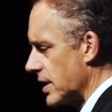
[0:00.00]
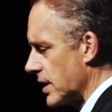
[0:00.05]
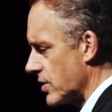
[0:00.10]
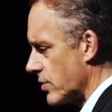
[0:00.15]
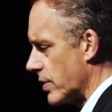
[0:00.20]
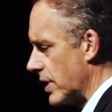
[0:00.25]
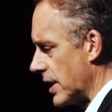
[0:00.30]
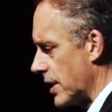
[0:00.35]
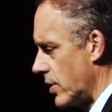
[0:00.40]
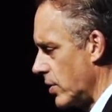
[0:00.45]
that's
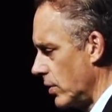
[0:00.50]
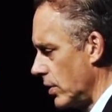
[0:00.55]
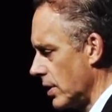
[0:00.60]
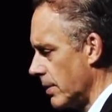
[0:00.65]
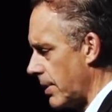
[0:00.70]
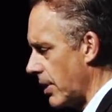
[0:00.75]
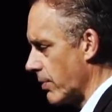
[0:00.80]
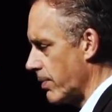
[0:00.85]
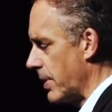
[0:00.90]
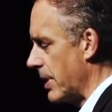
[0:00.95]
really cool
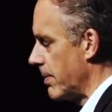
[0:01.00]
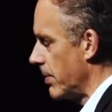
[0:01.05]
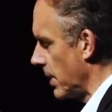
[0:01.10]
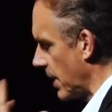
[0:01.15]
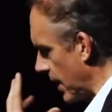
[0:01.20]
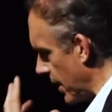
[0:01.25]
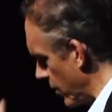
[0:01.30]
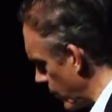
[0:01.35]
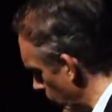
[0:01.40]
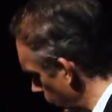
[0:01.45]
about people,
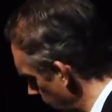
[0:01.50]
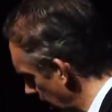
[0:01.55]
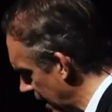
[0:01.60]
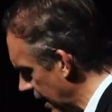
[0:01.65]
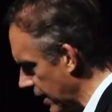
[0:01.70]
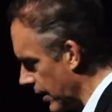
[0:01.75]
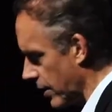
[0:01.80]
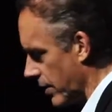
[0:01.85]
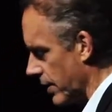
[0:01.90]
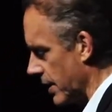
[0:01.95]
and you
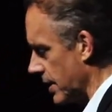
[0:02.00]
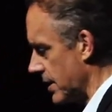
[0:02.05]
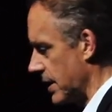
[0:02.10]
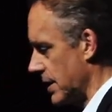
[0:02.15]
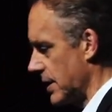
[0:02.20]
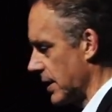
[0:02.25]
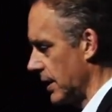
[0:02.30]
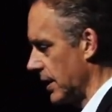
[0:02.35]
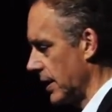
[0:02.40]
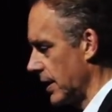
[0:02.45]
really learn this
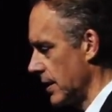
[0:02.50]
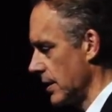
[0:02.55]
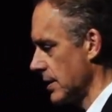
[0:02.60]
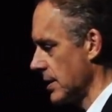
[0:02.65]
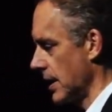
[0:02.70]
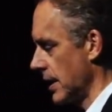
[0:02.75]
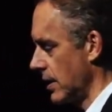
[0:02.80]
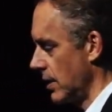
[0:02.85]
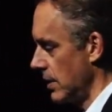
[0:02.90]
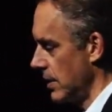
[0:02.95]
as a clinical
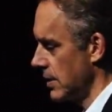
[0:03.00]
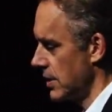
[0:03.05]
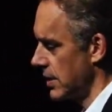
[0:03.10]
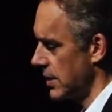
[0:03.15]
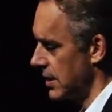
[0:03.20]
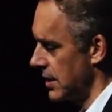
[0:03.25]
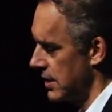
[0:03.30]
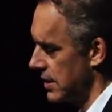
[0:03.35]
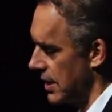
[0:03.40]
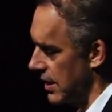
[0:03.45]

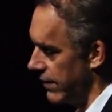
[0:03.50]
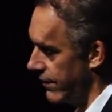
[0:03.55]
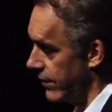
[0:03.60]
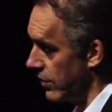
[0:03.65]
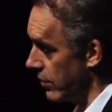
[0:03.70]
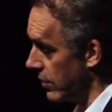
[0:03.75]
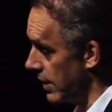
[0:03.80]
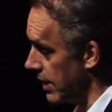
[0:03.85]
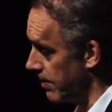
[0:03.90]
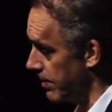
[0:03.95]
psychologist, is that if
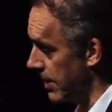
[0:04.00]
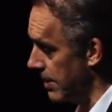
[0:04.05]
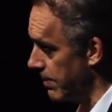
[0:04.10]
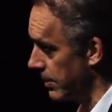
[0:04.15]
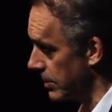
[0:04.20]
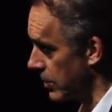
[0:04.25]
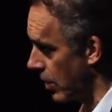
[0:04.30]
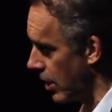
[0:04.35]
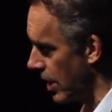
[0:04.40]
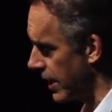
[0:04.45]
you can get
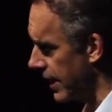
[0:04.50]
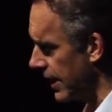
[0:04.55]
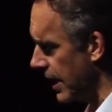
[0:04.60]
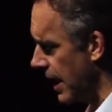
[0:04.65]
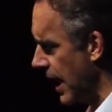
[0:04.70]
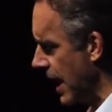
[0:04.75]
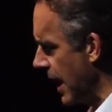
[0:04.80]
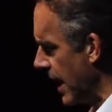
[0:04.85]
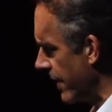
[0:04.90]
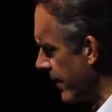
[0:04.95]
people talking,
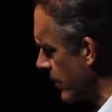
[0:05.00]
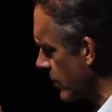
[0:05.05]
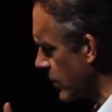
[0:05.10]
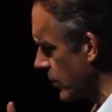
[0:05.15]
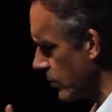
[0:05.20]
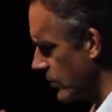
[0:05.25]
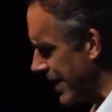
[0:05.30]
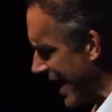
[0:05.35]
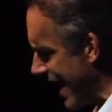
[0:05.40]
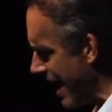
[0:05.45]
they're
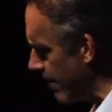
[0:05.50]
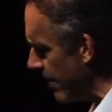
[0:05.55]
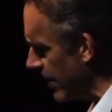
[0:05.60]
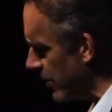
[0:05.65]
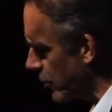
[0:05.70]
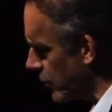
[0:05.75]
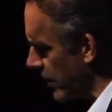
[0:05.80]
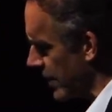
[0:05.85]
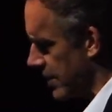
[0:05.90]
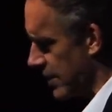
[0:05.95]
so damn
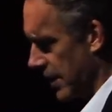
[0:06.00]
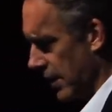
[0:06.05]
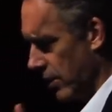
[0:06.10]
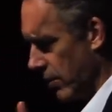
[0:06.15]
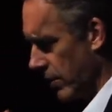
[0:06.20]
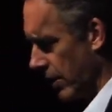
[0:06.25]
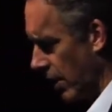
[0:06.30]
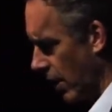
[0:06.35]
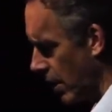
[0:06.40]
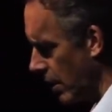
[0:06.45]
interesting you
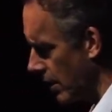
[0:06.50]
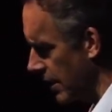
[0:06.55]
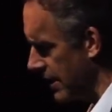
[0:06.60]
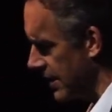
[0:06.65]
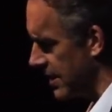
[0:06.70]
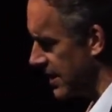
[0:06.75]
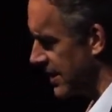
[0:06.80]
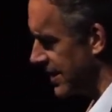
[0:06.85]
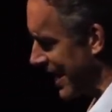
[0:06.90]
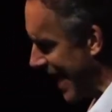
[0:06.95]
can hardly
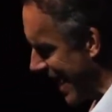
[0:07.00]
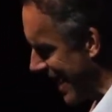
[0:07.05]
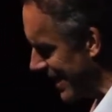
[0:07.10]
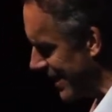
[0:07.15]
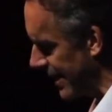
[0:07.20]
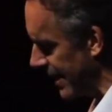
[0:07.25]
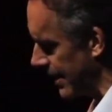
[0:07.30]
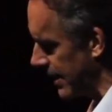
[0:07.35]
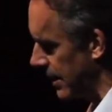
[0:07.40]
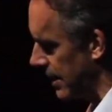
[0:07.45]

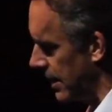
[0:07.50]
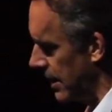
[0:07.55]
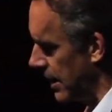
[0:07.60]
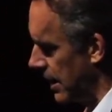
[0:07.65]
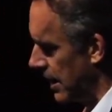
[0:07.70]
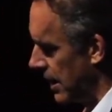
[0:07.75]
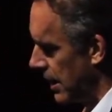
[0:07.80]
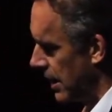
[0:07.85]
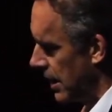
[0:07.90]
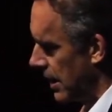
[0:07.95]
stand it
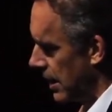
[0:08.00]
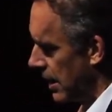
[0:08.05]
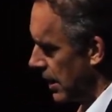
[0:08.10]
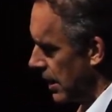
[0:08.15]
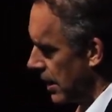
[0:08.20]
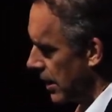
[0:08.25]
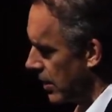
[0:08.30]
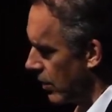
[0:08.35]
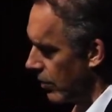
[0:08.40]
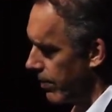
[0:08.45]

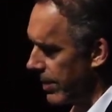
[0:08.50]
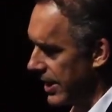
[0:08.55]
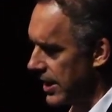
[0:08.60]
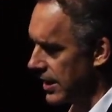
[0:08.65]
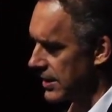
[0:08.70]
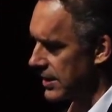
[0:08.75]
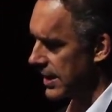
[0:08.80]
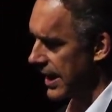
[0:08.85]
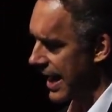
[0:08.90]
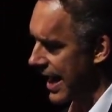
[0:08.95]
you know,
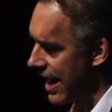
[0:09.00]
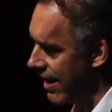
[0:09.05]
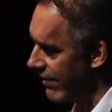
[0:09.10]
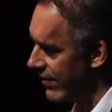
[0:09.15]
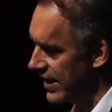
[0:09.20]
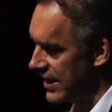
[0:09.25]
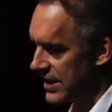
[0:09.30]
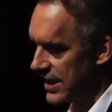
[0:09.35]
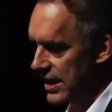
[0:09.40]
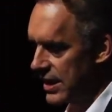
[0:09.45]
because they have
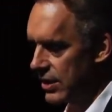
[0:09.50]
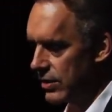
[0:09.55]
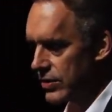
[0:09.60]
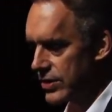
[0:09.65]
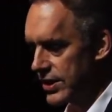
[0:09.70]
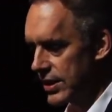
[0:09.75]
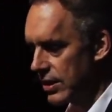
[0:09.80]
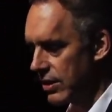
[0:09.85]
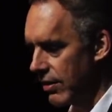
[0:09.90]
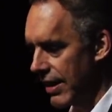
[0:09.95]
these
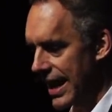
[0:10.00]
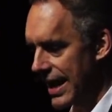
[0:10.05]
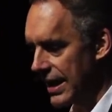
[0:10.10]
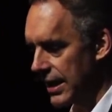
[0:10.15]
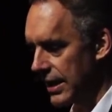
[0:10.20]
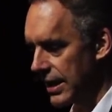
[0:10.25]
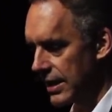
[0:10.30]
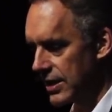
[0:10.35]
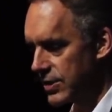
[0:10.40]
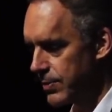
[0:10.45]

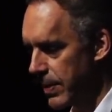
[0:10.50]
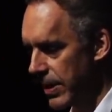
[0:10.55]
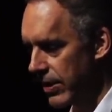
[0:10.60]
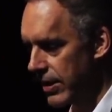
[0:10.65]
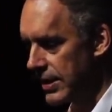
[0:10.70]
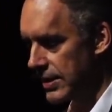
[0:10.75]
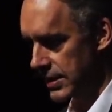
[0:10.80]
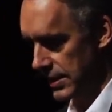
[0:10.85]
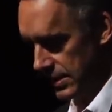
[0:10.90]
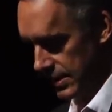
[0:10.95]
idiosyncratic
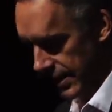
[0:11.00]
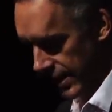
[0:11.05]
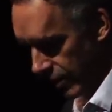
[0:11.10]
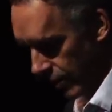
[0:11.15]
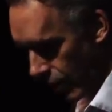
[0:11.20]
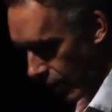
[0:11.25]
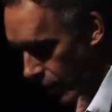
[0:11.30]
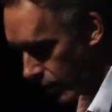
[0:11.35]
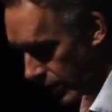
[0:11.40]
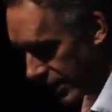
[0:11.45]
experiences that
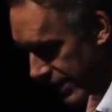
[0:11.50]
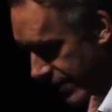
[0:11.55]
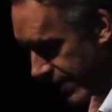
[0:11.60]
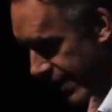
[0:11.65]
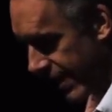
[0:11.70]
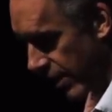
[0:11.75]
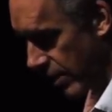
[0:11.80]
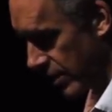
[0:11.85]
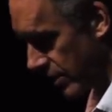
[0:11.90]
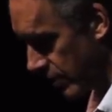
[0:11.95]
are only
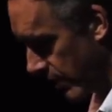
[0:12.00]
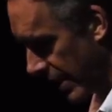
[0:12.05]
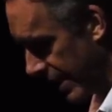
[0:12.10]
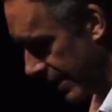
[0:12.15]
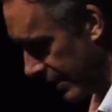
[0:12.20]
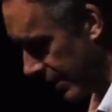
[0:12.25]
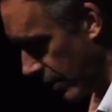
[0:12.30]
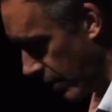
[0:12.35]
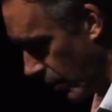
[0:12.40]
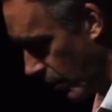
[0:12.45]
theirs,
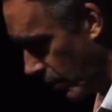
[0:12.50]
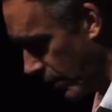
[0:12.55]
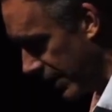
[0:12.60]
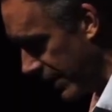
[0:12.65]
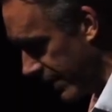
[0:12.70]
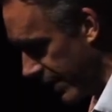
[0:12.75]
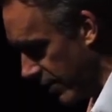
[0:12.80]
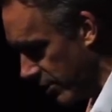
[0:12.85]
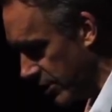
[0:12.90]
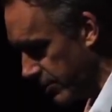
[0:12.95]
right? They're only
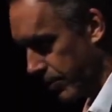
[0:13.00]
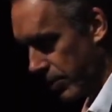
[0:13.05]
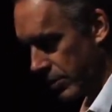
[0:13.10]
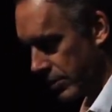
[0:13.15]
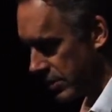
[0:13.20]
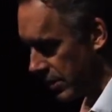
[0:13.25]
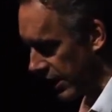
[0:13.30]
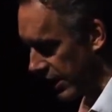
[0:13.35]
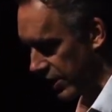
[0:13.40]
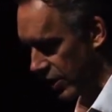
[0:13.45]
theirs
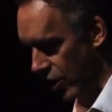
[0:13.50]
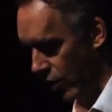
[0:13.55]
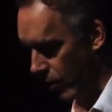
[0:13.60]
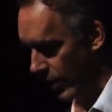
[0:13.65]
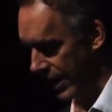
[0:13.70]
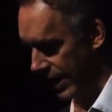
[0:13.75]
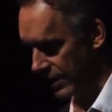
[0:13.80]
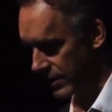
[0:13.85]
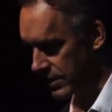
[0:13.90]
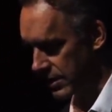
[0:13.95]
personally. No
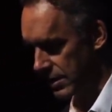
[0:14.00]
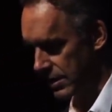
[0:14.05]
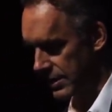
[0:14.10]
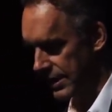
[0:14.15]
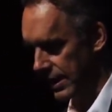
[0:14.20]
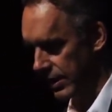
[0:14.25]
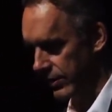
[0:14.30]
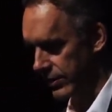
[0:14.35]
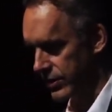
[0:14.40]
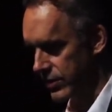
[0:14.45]
one else could
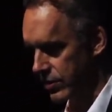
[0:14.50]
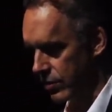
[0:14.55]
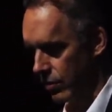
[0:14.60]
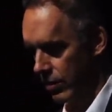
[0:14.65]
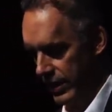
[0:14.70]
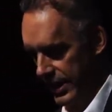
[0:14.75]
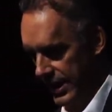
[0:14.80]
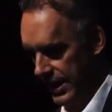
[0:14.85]
tell the story,